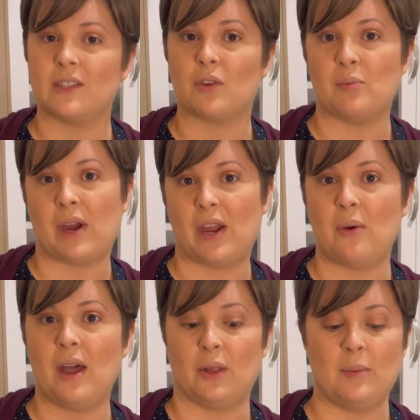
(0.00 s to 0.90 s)
from
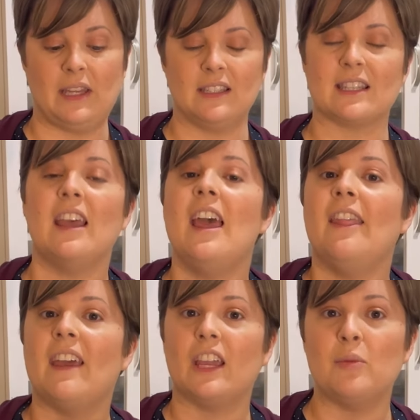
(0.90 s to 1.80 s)
BioElements
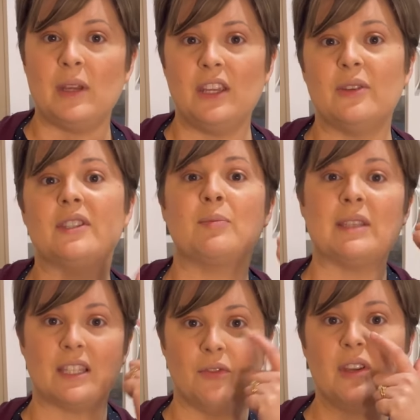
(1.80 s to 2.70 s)
that can be used
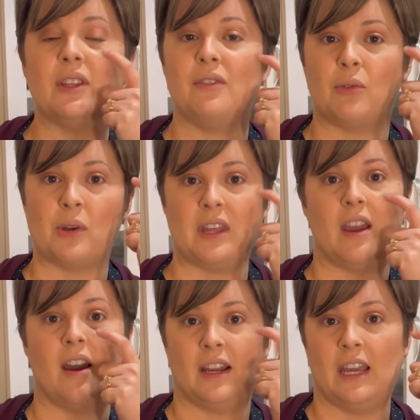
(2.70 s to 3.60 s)
specifically for the
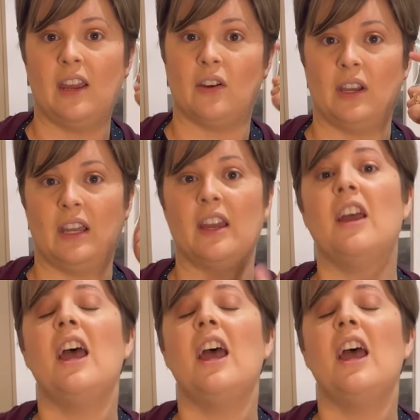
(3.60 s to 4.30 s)
eye area.